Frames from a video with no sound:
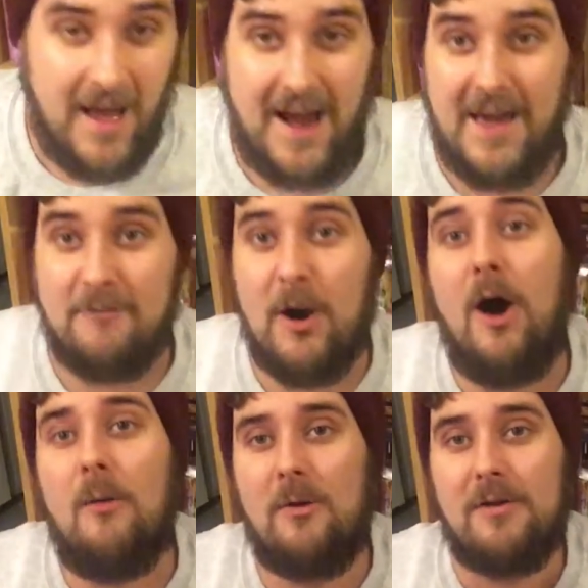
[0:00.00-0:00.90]
And I've
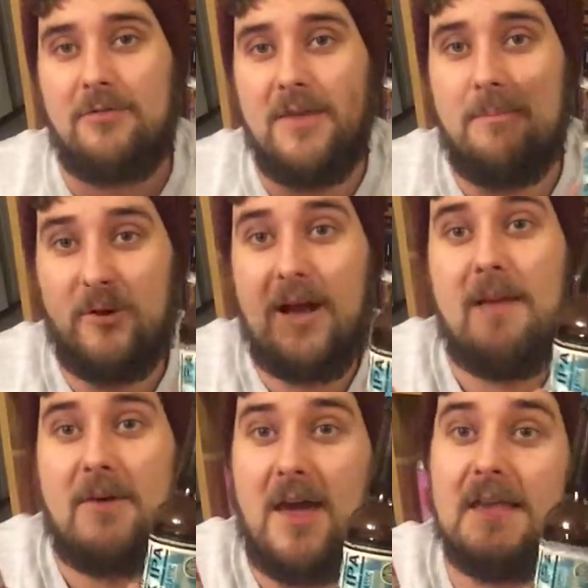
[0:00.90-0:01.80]
got one of the Punk
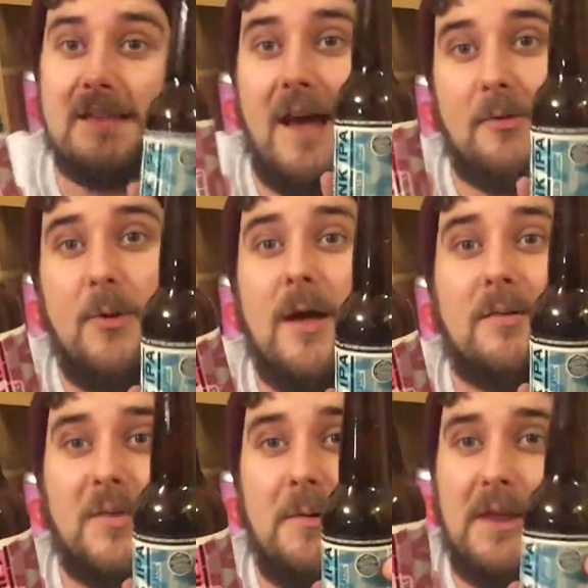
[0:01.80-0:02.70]
IPAs as
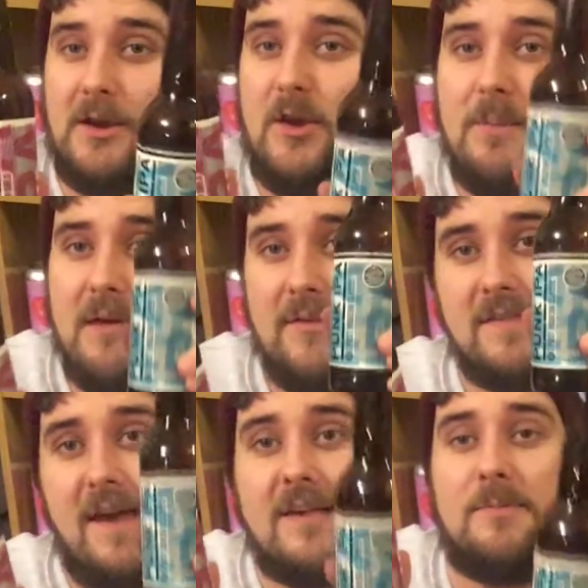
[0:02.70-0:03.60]
well. So we can do a bit of a
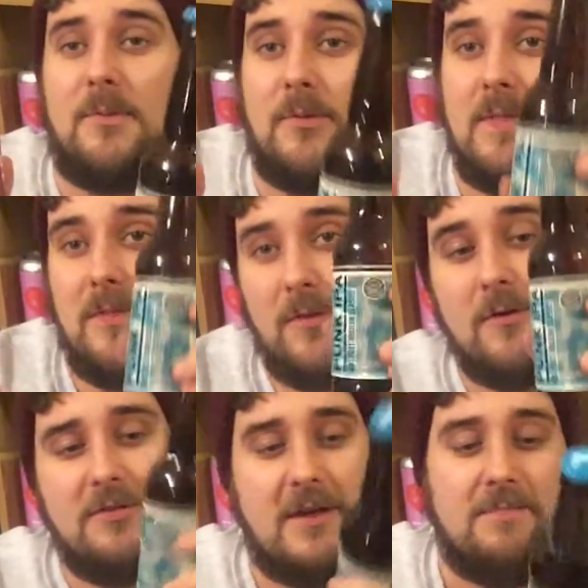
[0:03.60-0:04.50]
test between the two
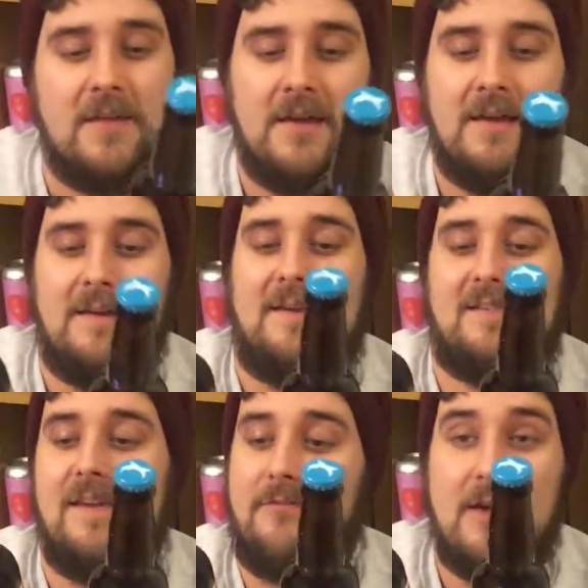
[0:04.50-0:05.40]
of them,
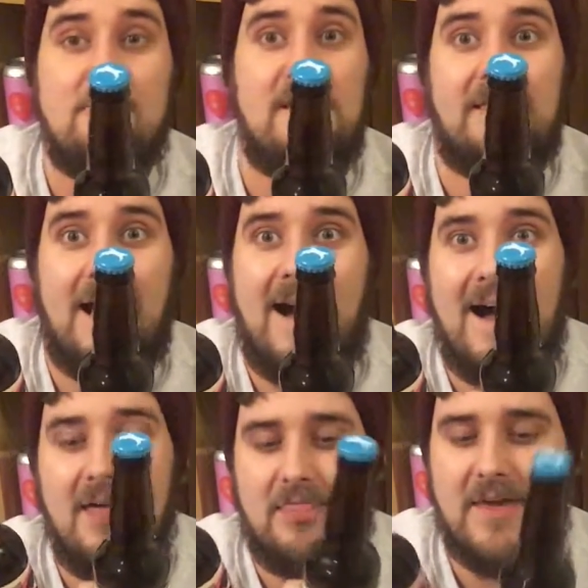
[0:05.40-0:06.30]
see if they really
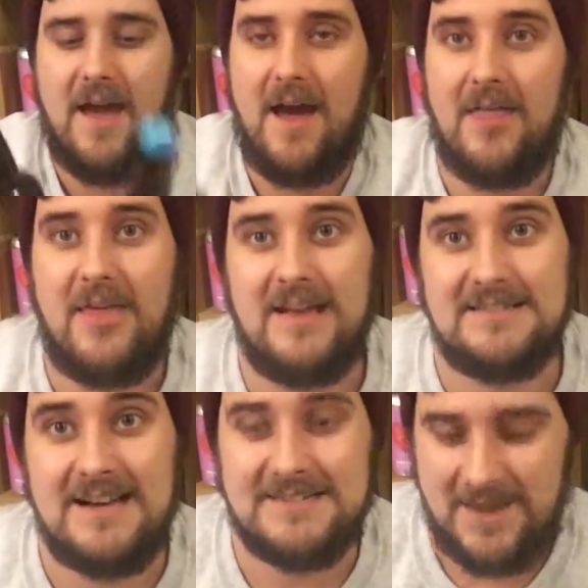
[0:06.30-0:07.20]
are the, uh, the
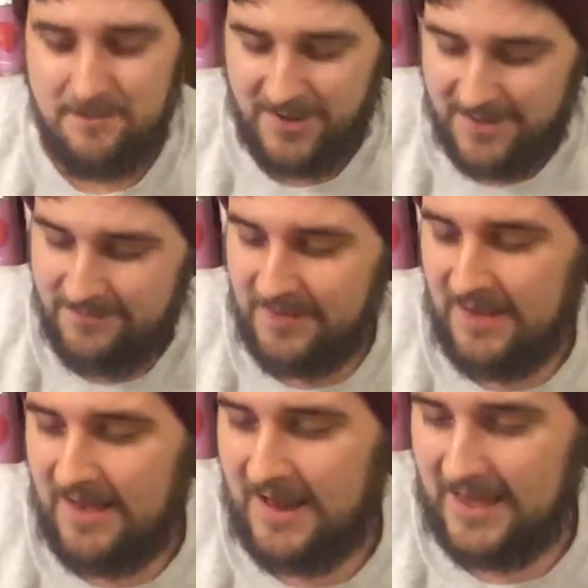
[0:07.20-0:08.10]
exact same beer,
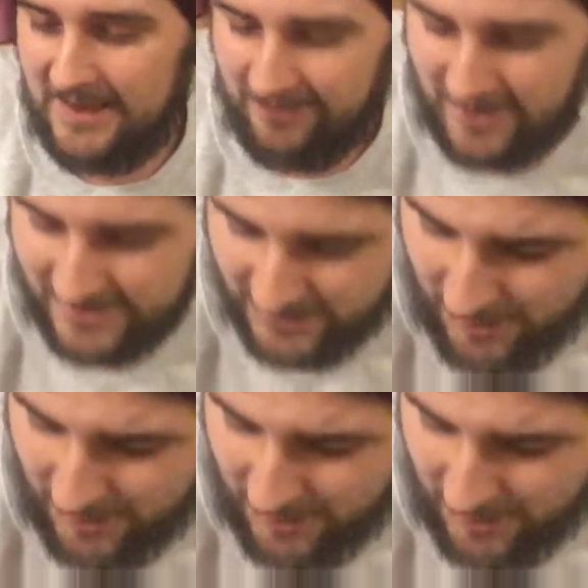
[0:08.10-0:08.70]
and I can let you